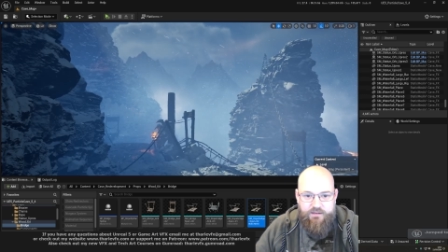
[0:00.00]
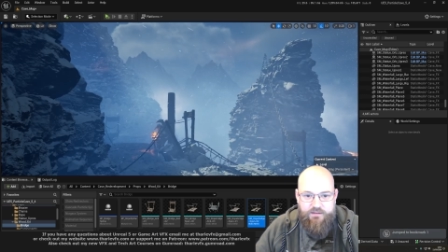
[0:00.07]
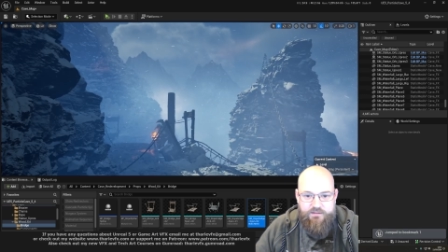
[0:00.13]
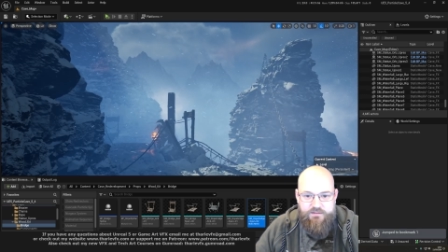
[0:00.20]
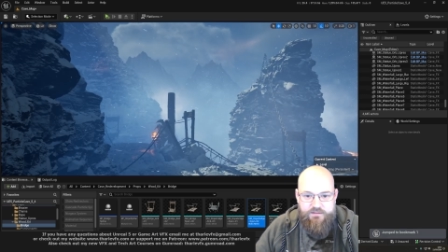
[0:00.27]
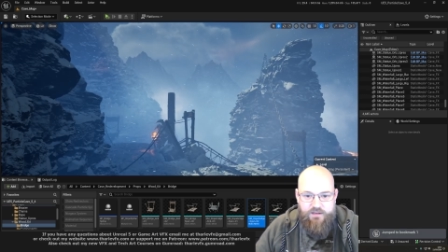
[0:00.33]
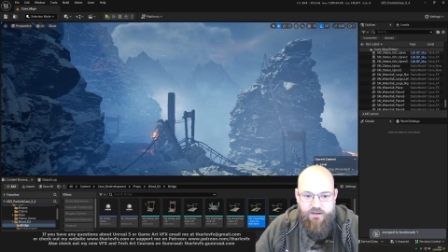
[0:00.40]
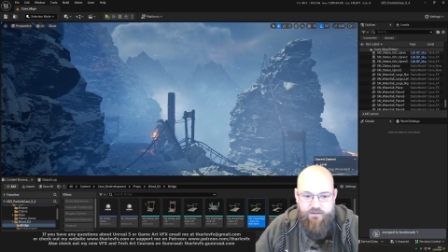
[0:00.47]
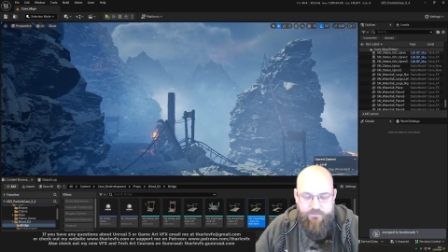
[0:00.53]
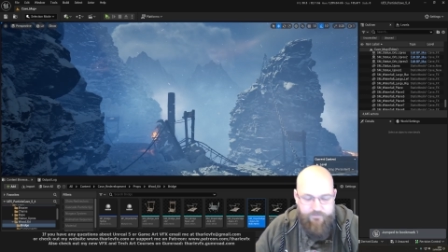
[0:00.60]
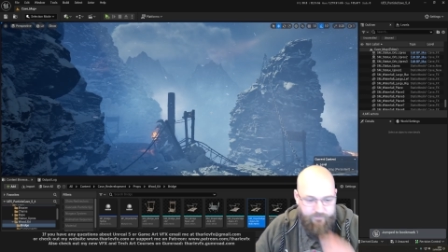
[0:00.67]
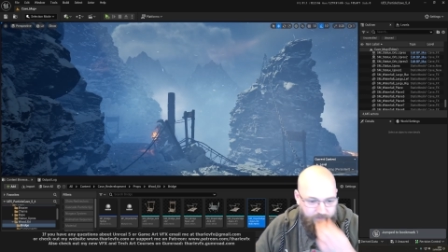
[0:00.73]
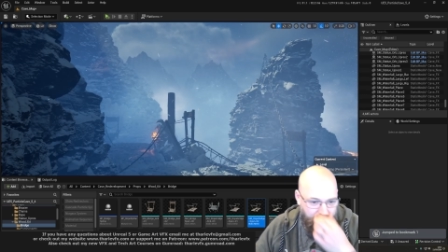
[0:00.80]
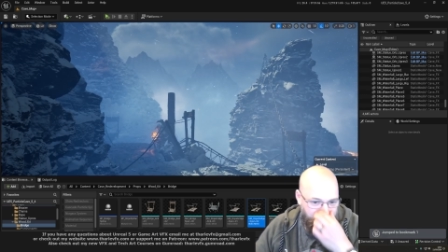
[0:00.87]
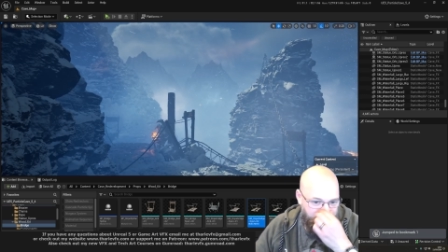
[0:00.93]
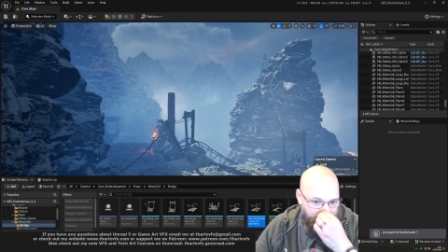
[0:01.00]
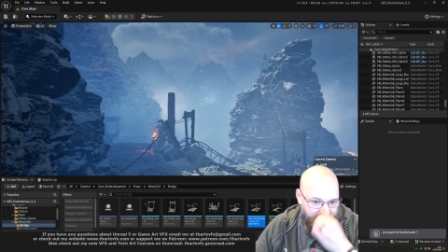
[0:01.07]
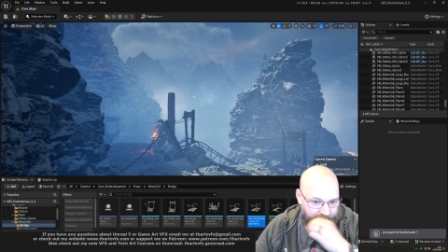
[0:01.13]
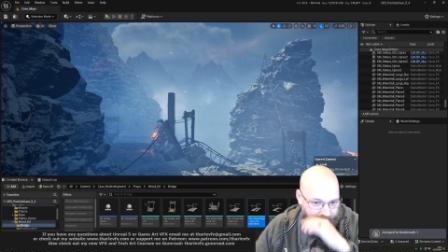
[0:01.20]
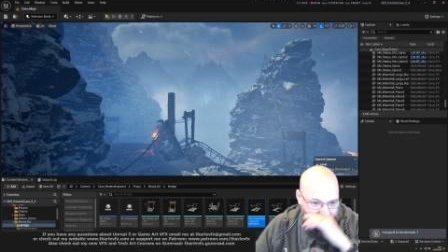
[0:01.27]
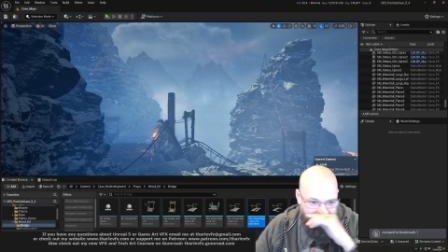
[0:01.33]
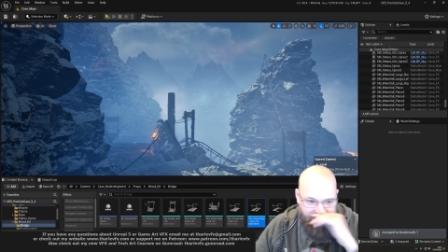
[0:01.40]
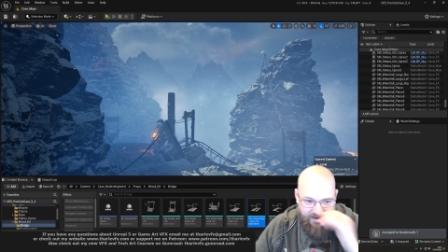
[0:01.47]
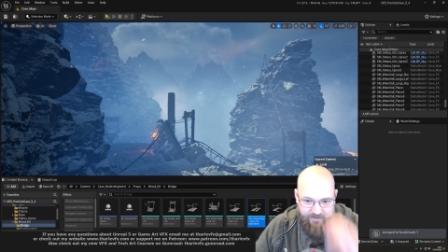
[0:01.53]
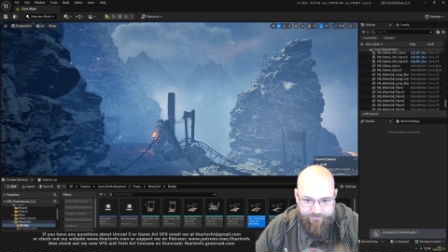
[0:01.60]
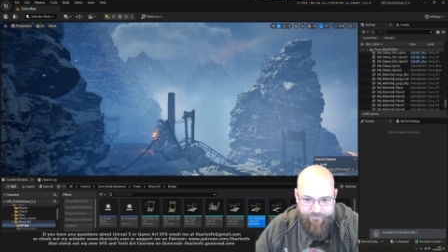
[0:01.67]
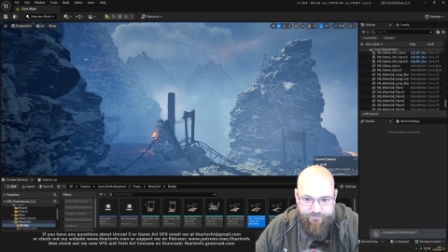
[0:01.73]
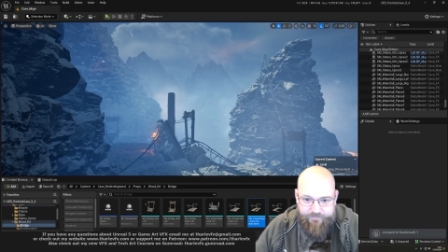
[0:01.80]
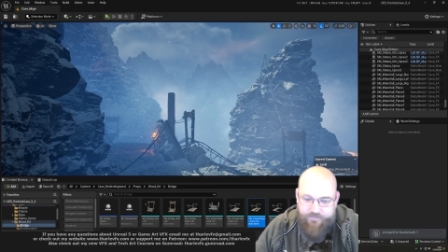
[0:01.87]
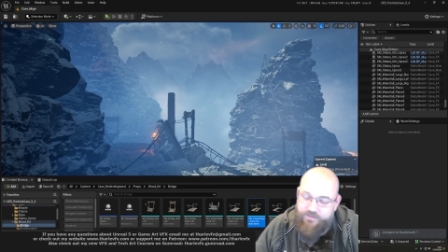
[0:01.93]
So,
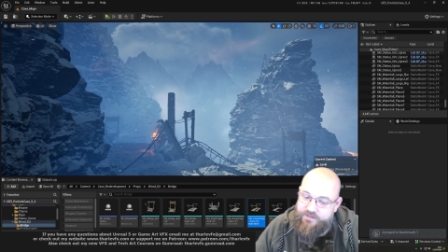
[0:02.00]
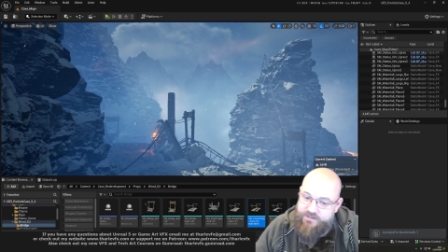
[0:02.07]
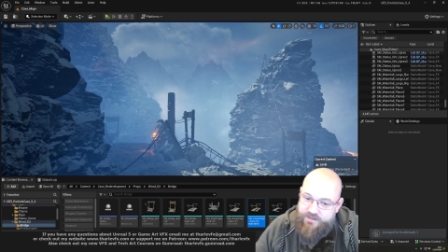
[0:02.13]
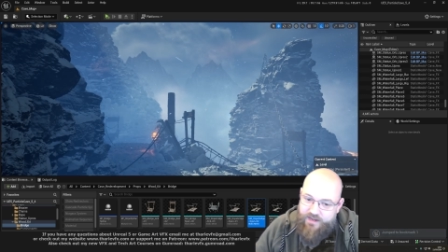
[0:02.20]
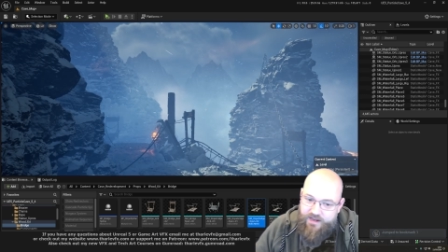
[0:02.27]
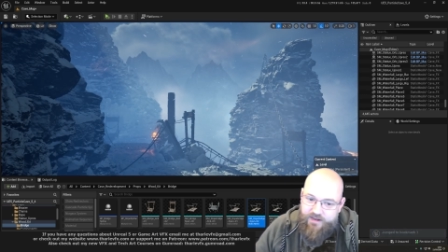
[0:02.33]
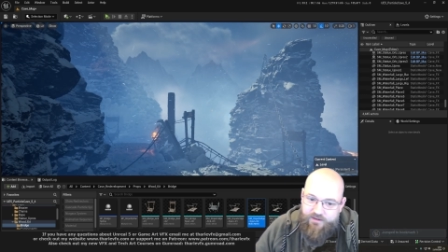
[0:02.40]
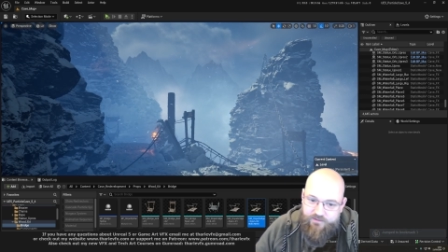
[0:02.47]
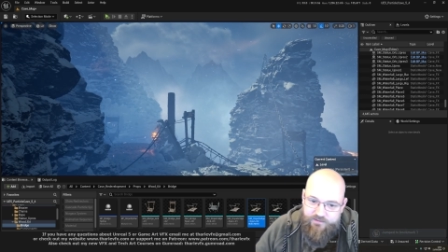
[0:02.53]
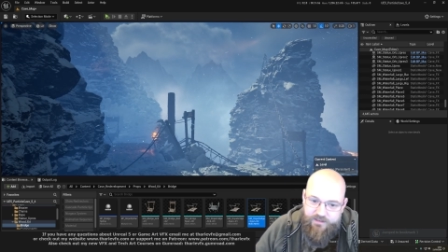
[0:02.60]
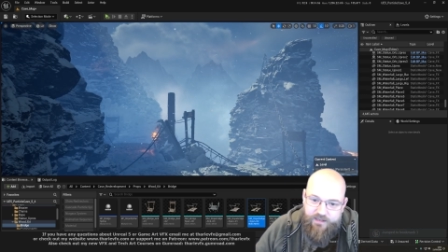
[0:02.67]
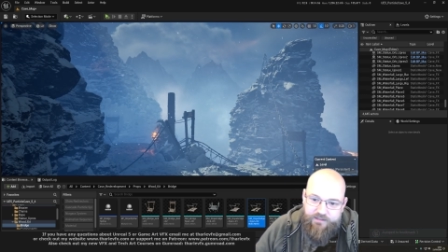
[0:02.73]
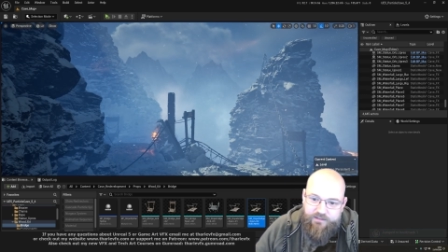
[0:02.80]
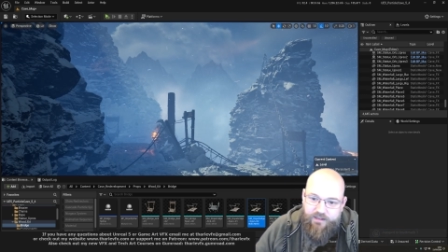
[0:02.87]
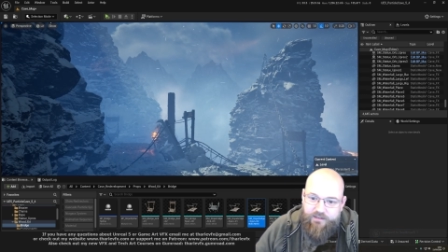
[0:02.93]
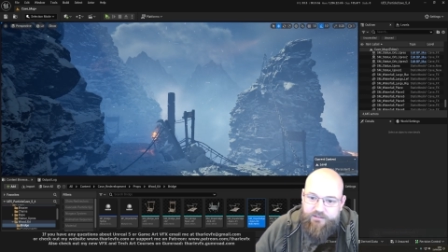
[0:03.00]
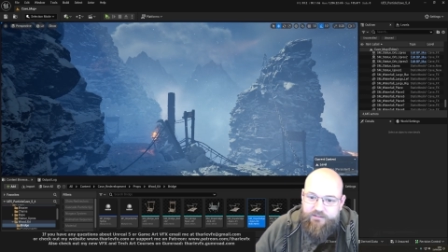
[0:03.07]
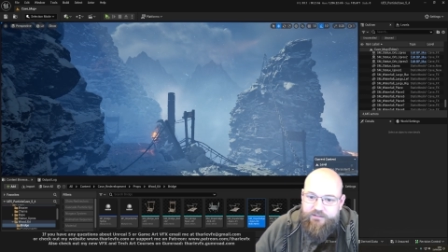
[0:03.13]
yeah, getting there.